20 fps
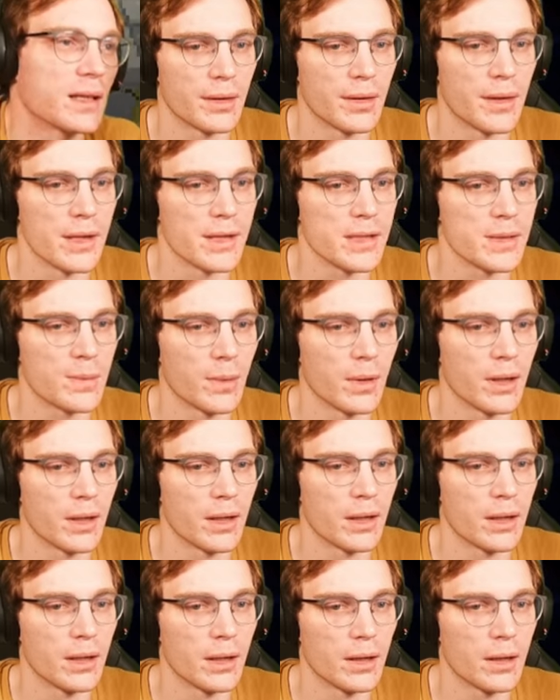This Go and way.
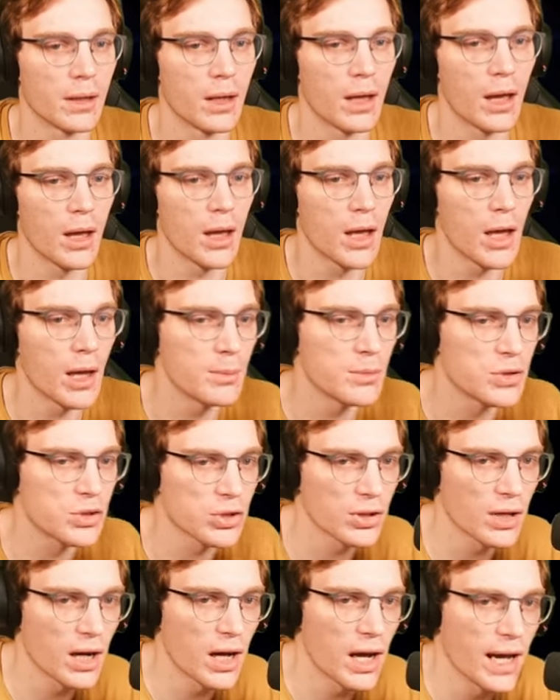hide. I am
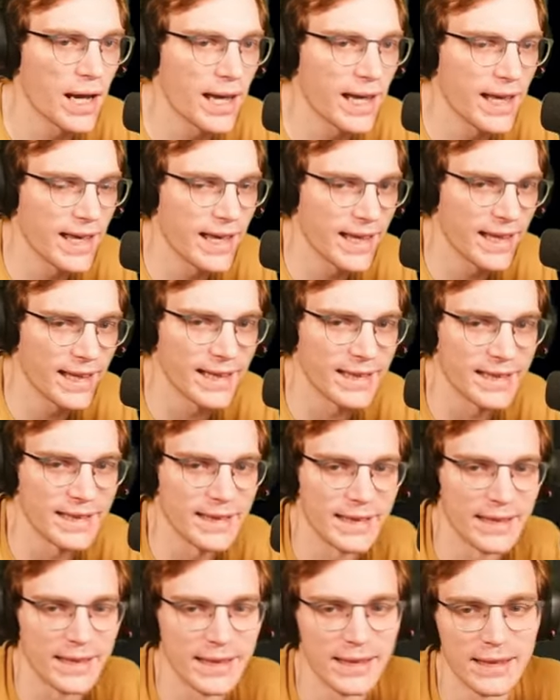
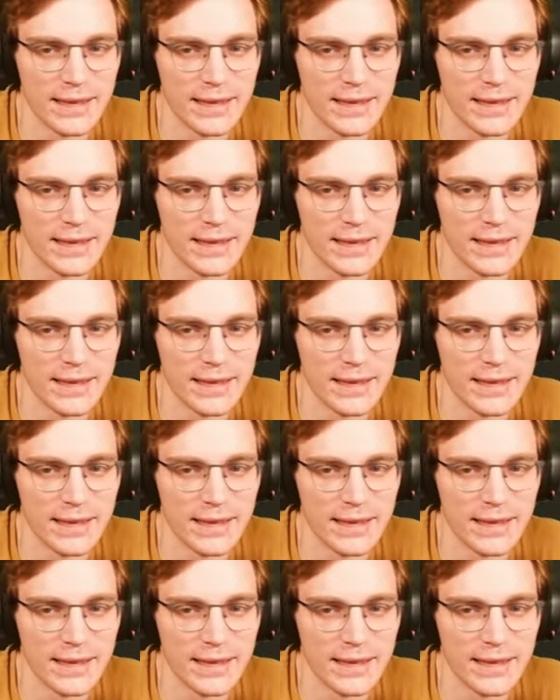trying.